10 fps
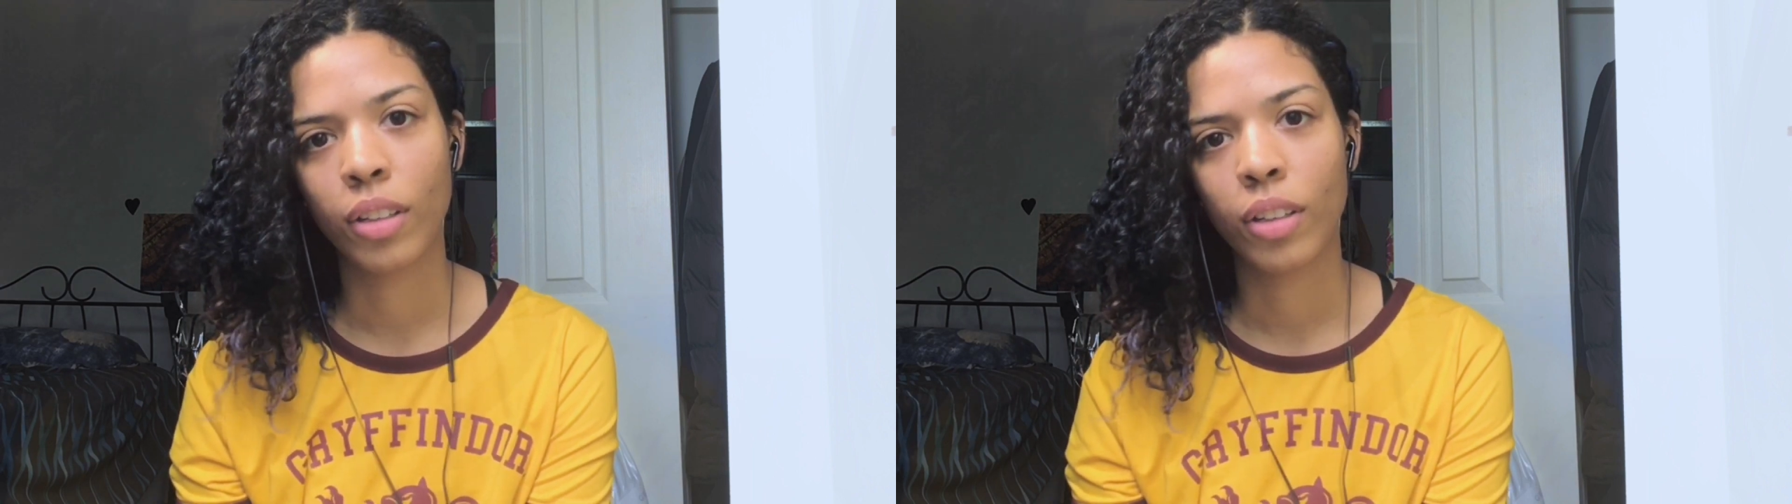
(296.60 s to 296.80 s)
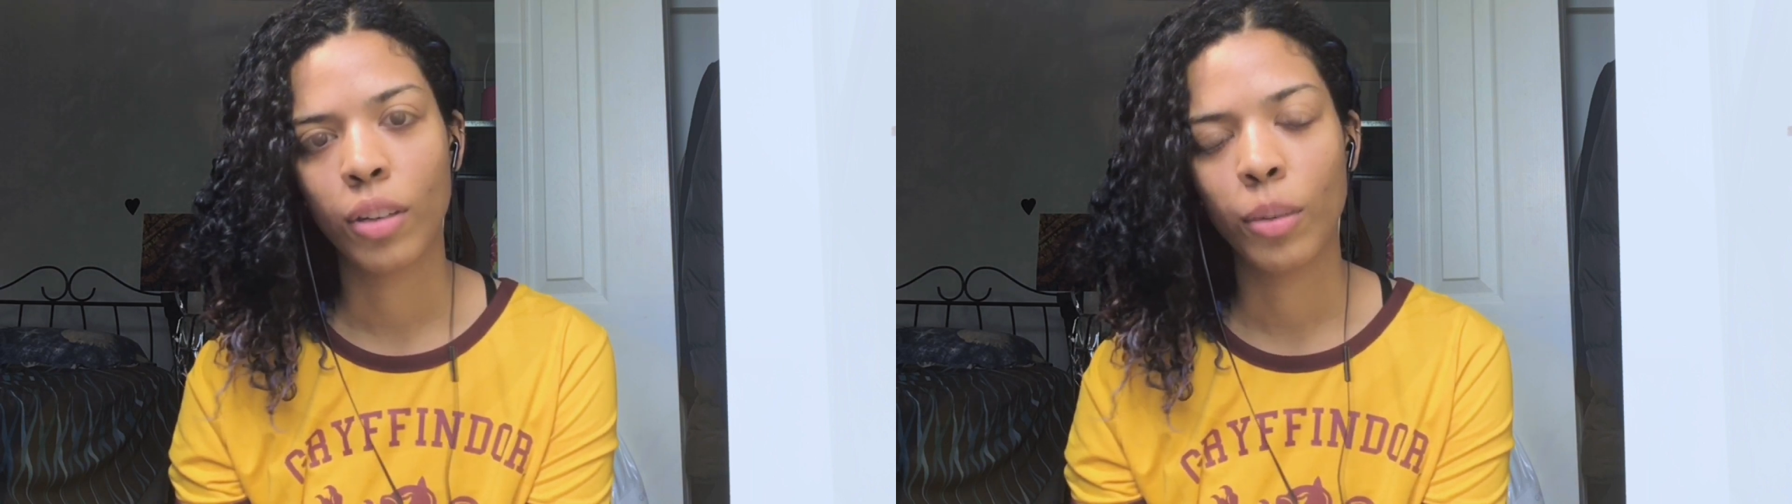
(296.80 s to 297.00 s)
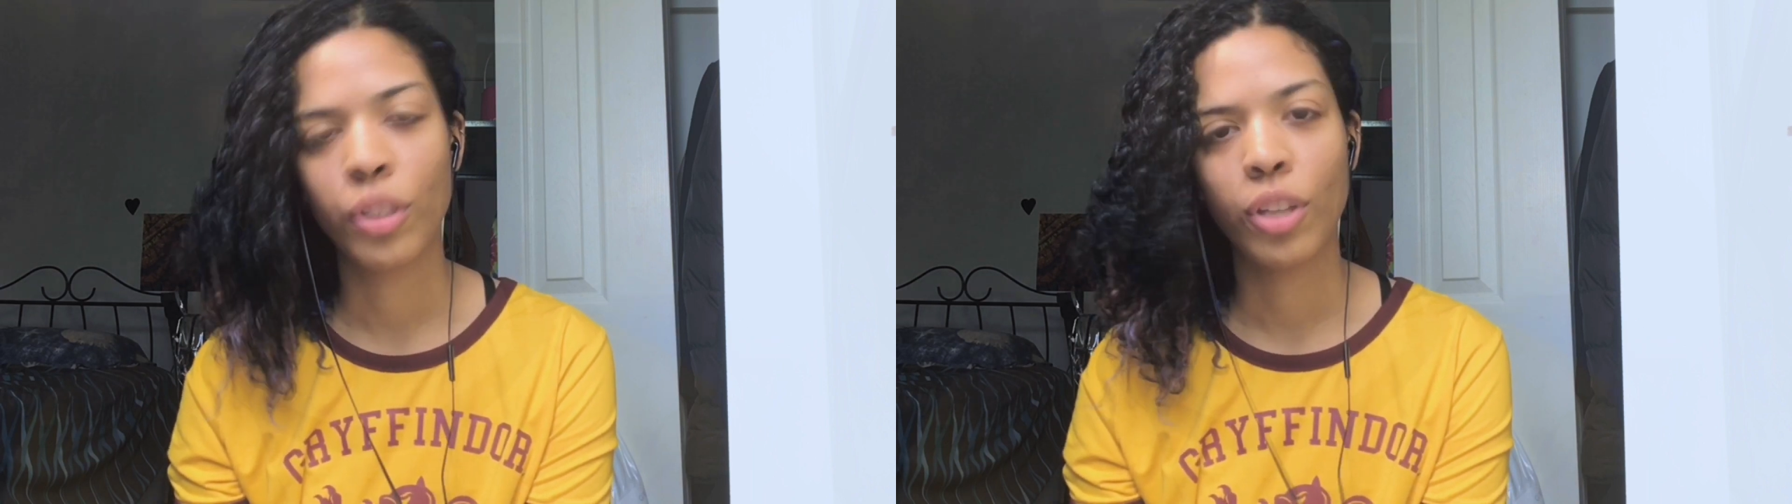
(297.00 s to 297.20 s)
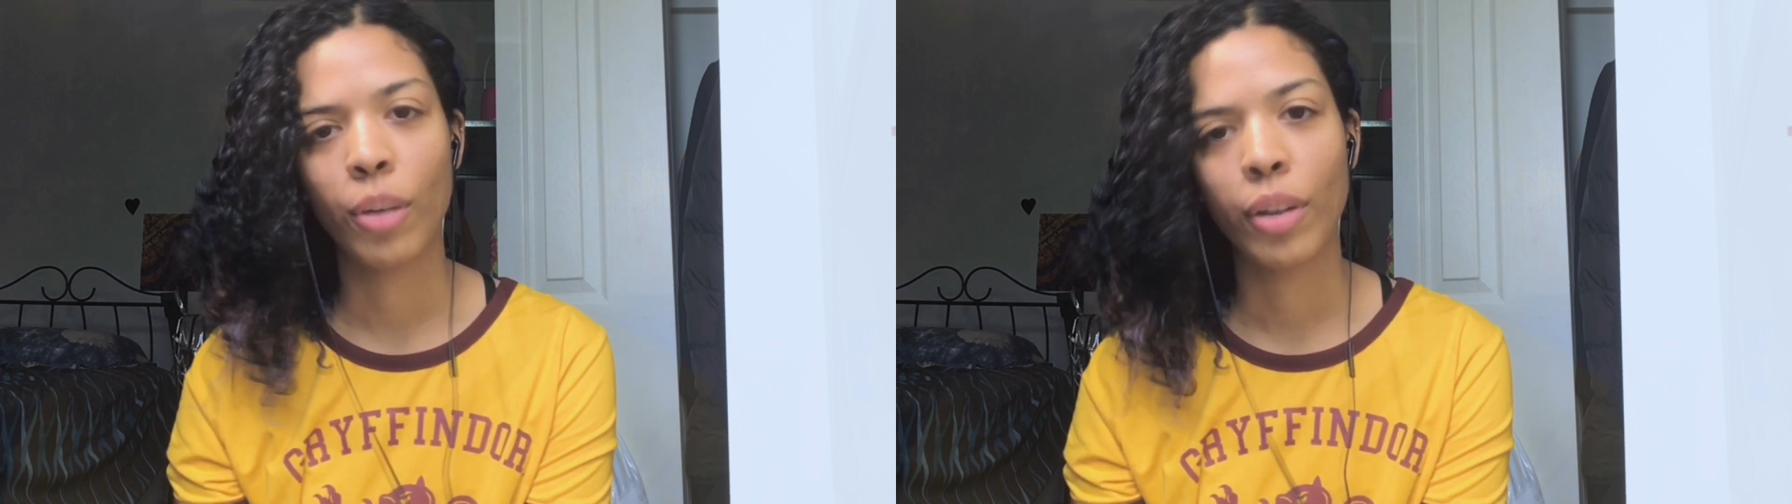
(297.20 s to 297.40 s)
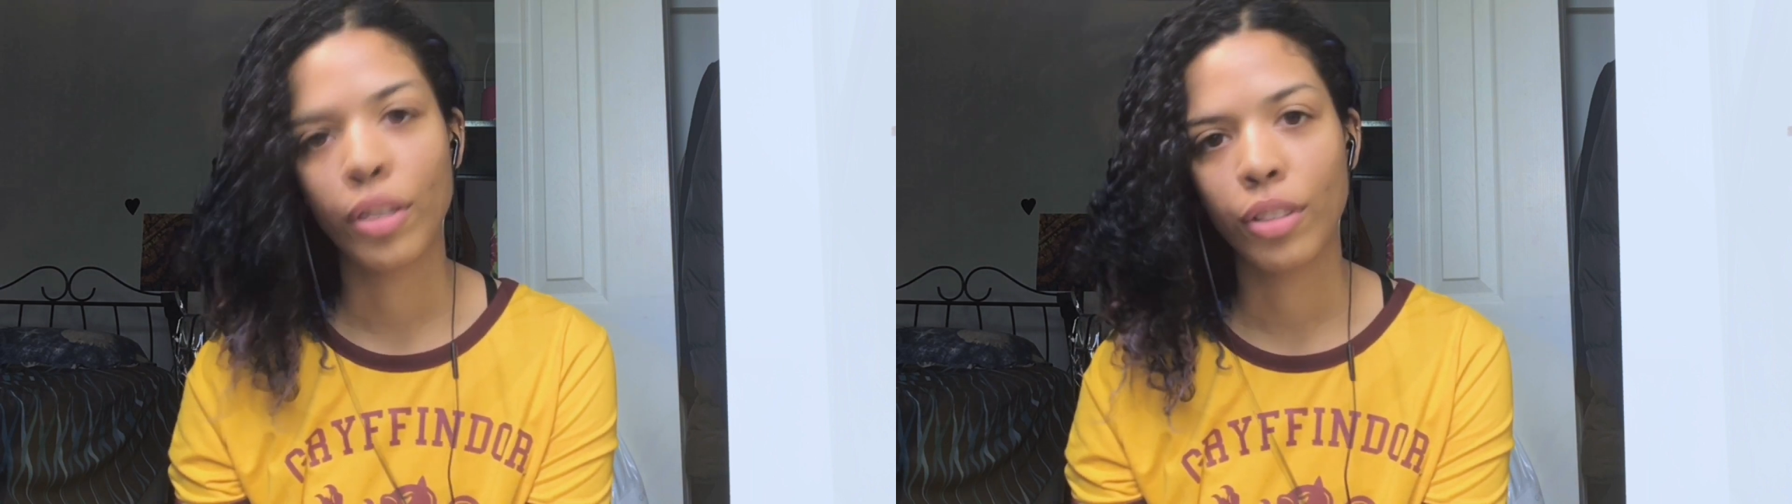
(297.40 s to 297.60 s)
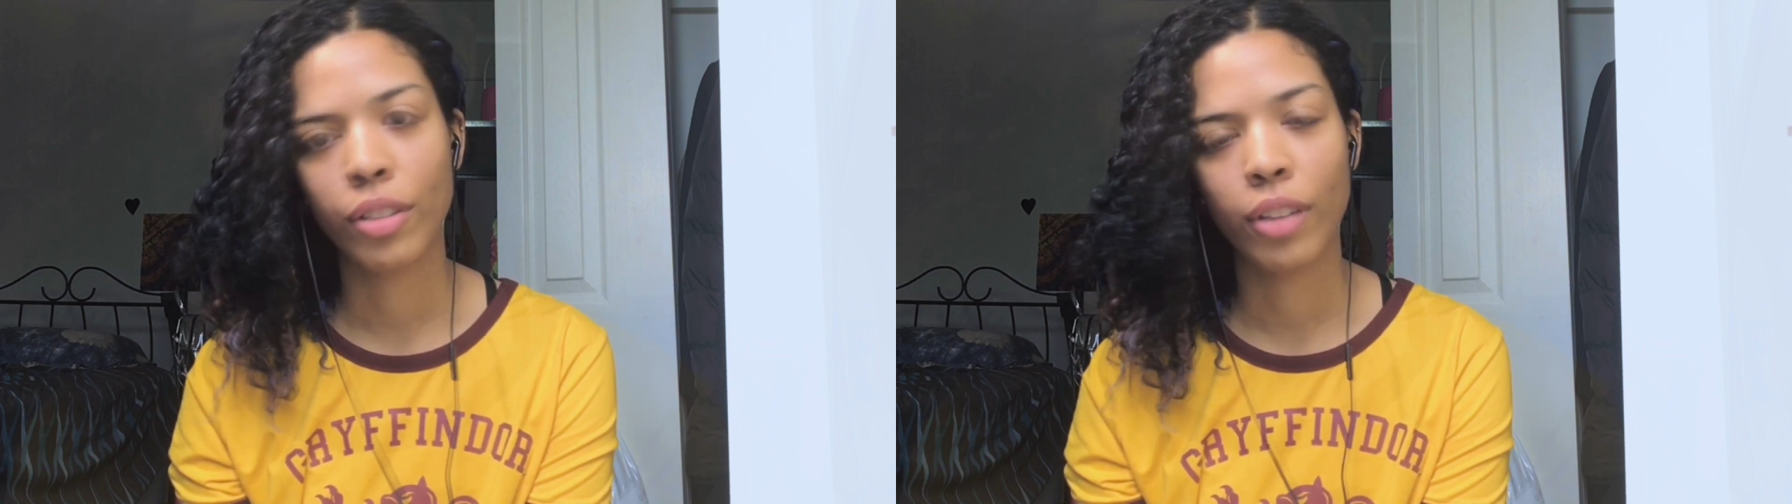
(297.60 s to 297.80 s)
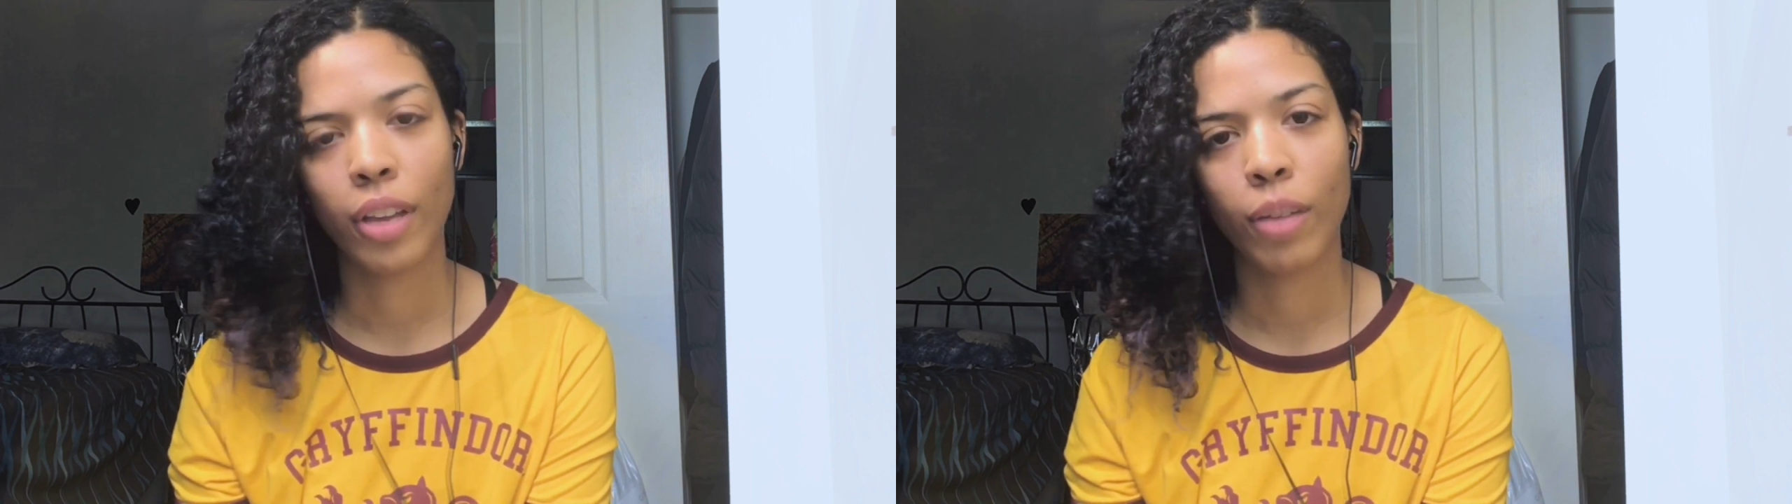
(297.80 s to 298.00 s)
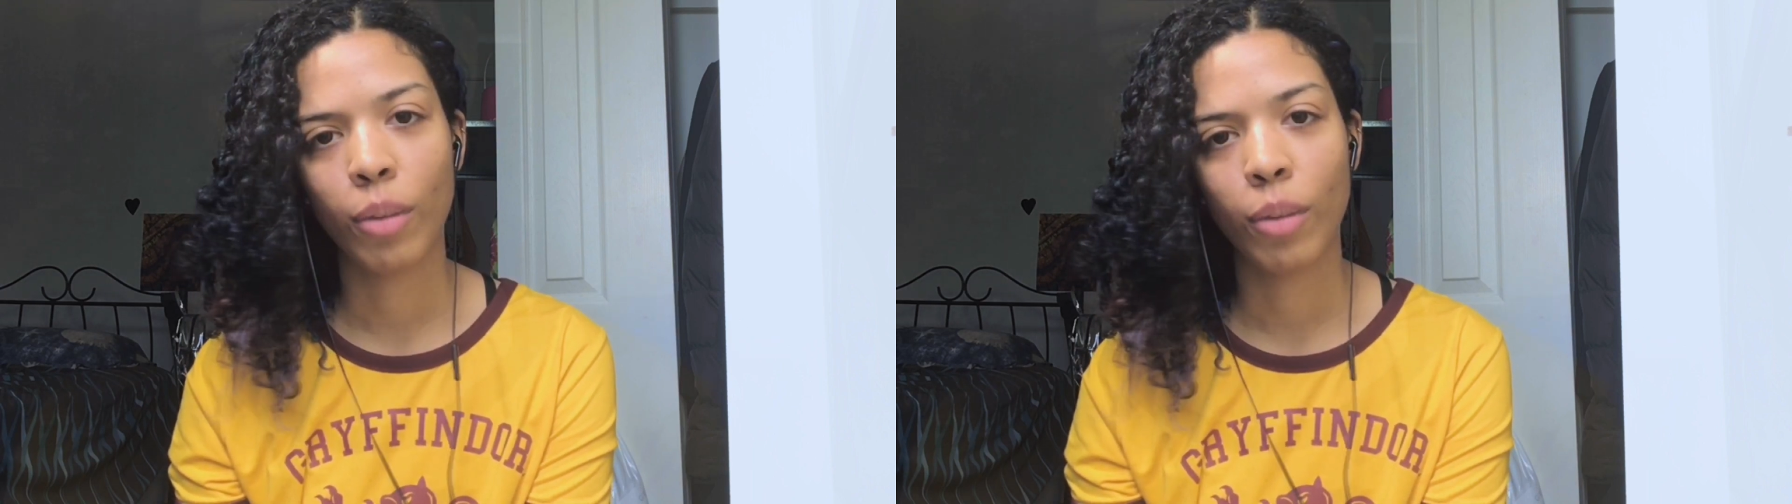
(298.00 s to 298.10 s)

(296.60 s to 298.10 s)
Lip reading: which direction to take